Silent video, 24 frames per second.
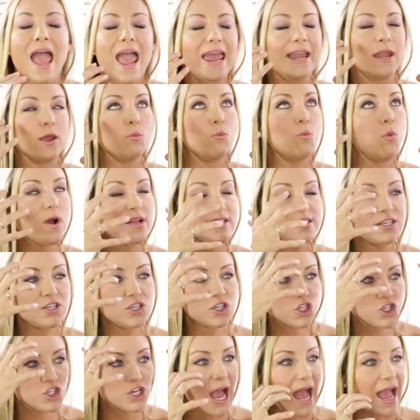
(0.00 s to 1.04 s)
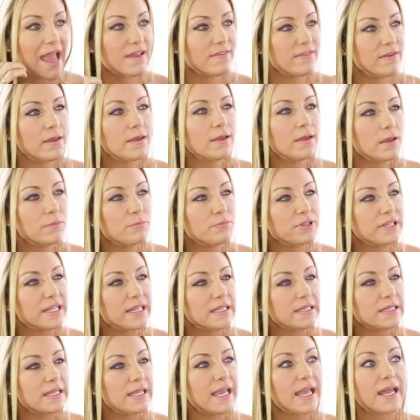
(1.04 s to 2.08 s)
and it wasn't jiving
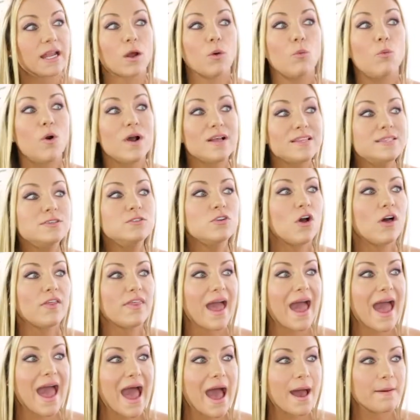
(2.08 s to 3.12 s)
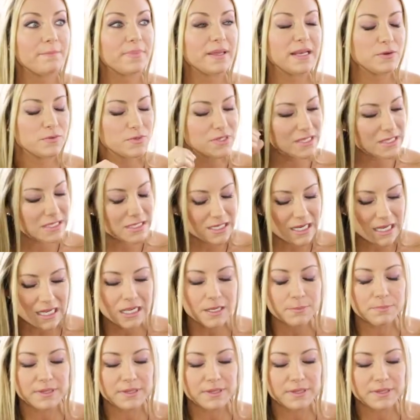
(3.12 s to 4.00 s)
completely yes. and I wasn't all that happy and I was staying yeah.